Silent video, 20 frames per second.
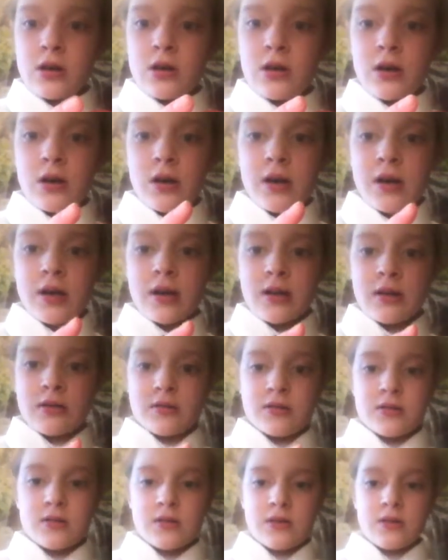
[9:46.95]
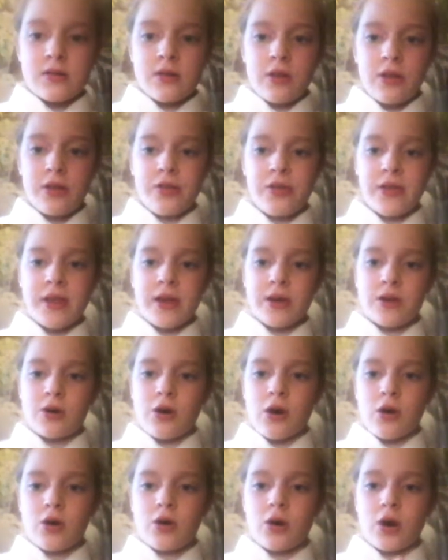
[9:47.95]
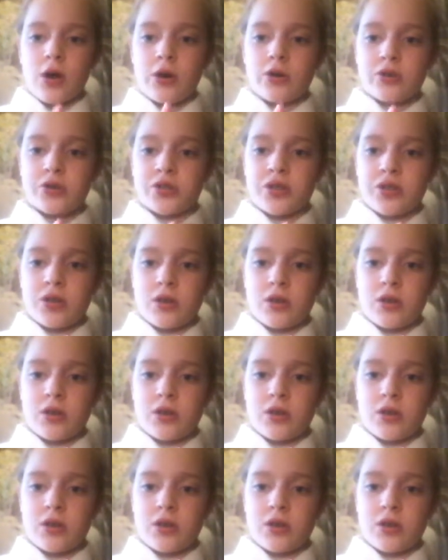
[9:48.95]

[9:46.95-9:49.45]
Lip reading: And the thing got closer.